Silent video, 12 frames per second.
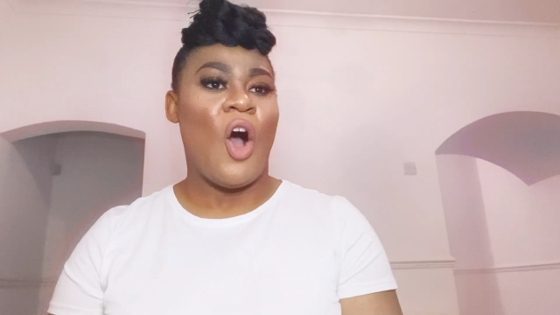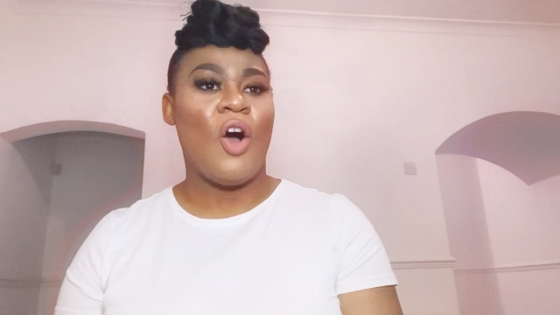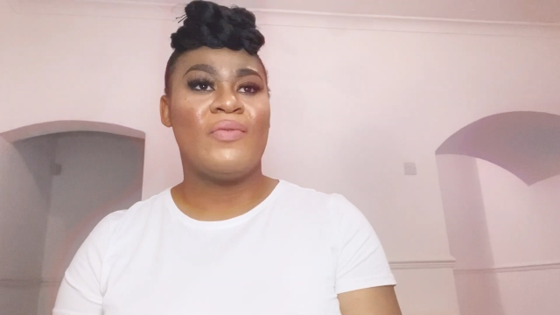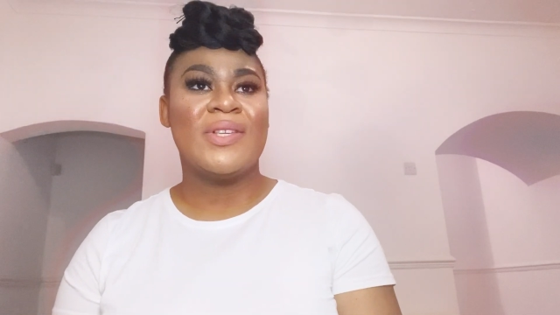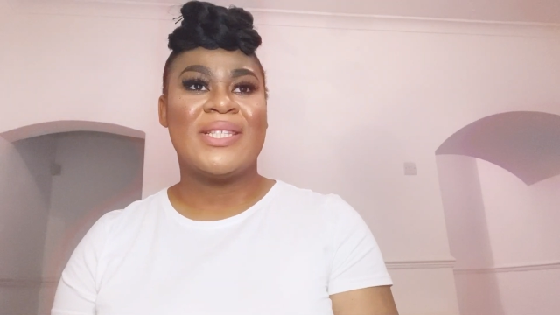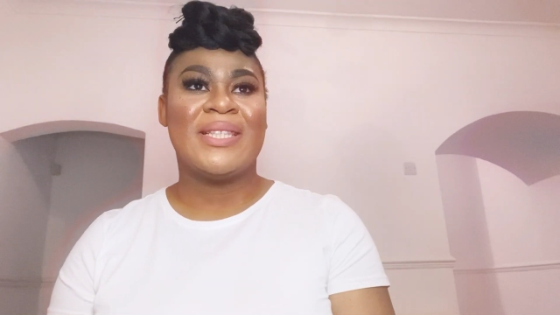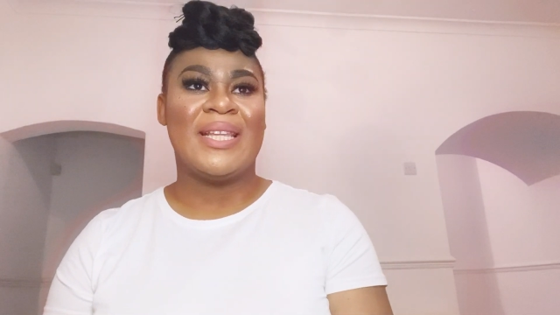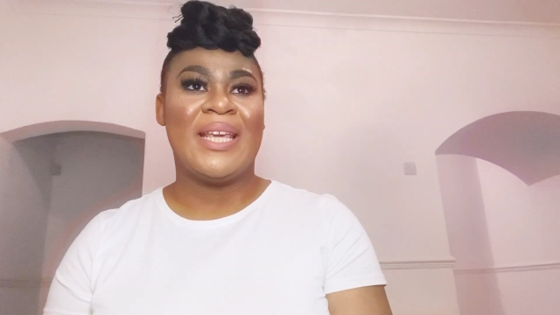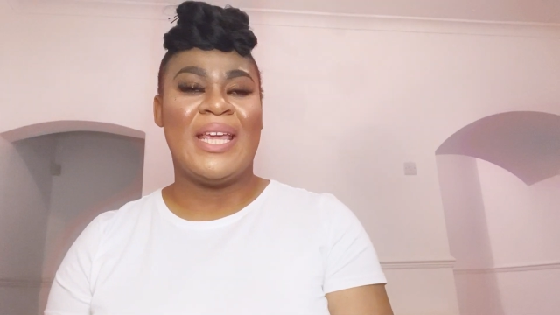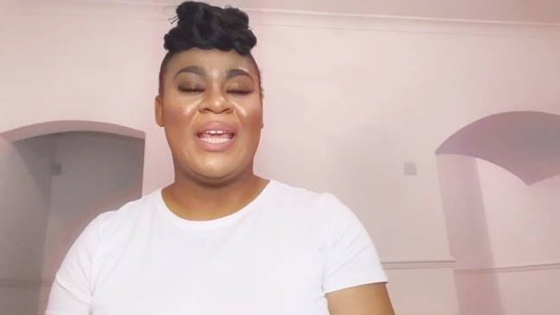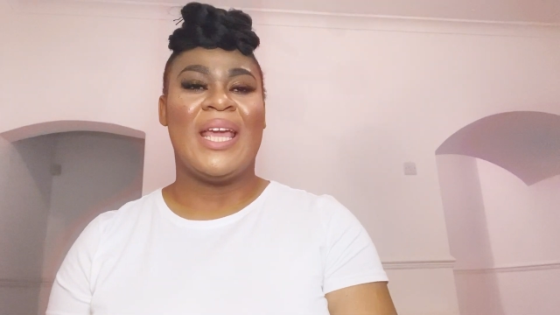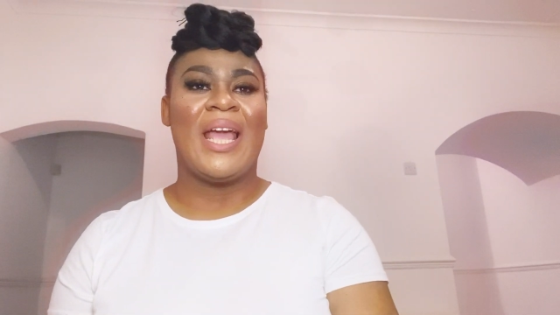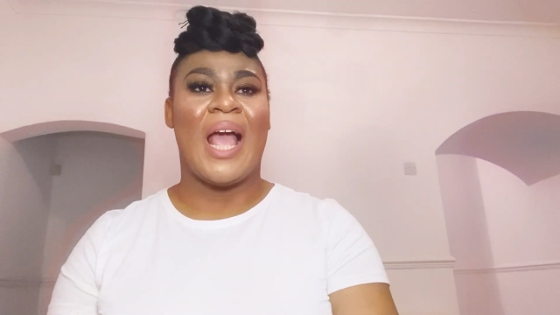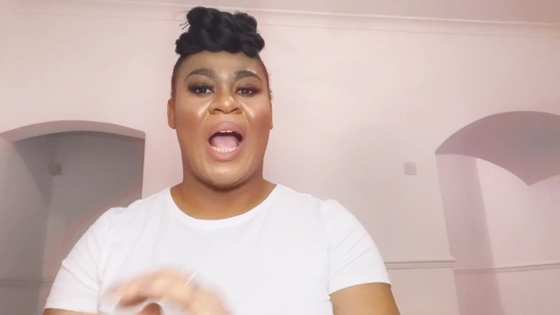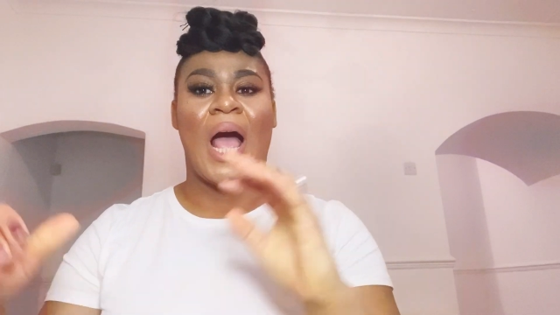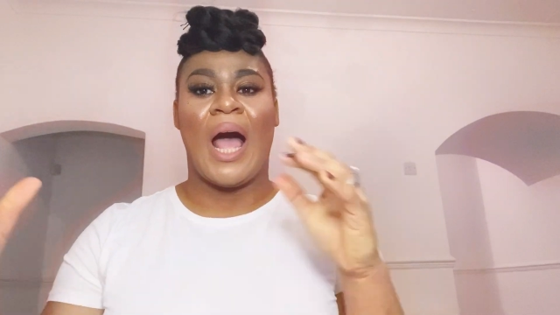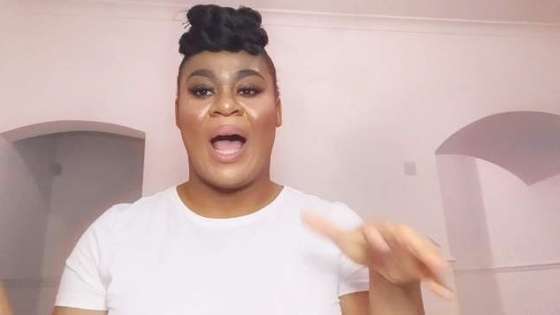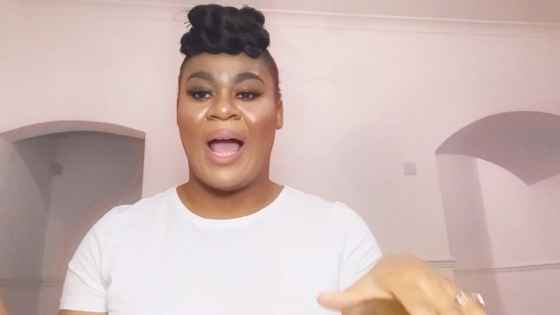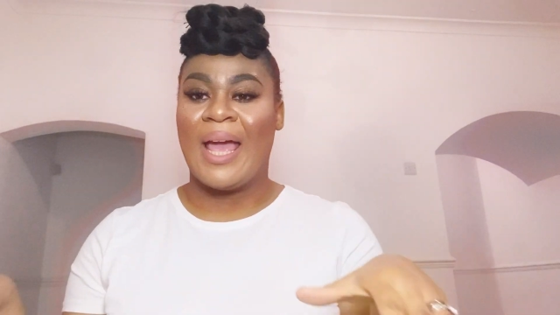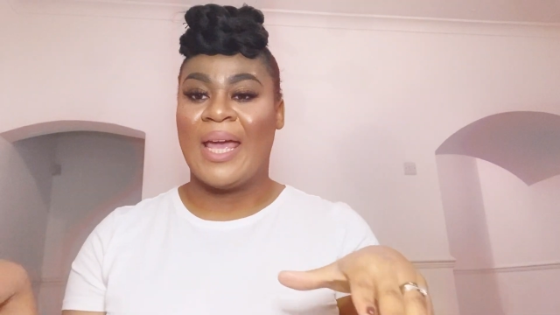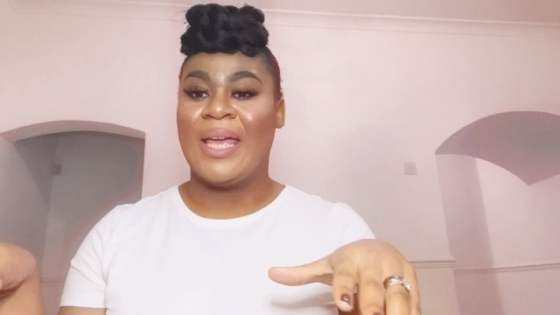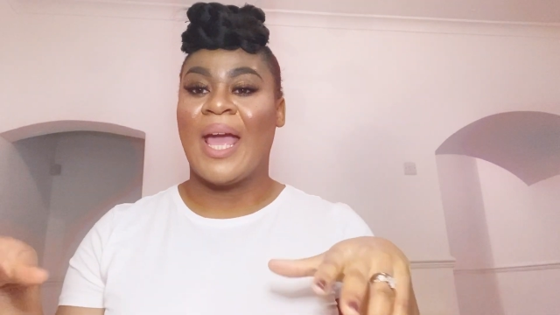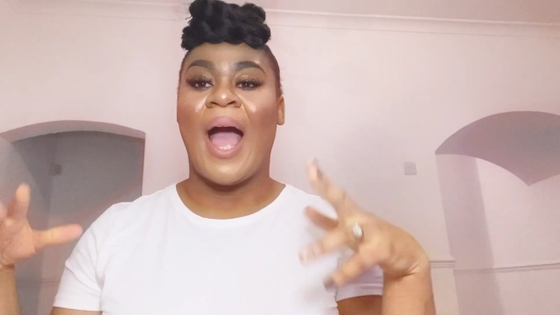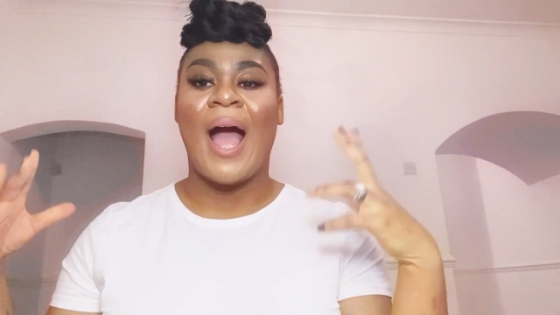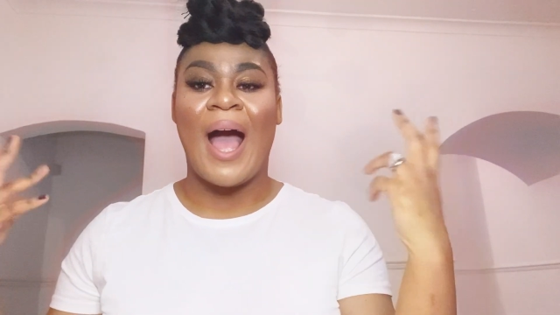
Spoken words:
obviously I